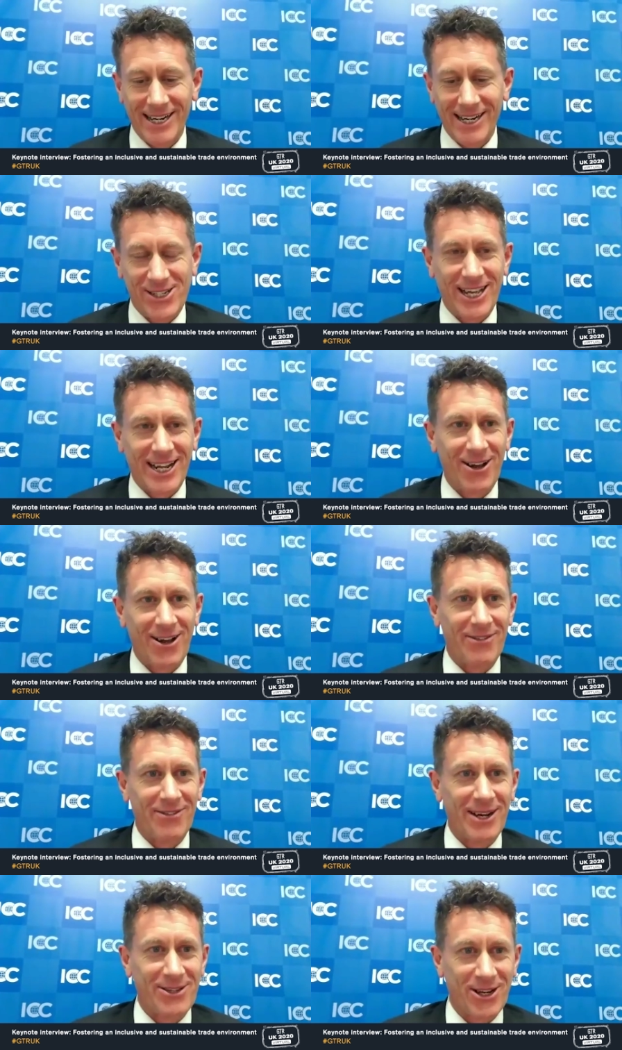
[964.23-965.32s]
need to get a life
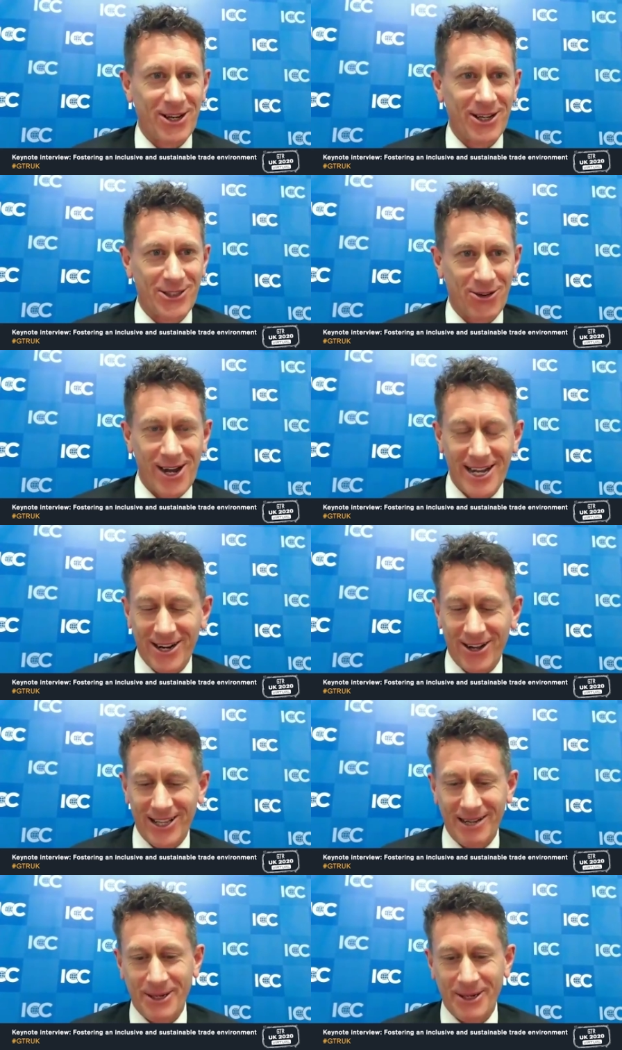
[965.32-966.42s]
outside trade, I think.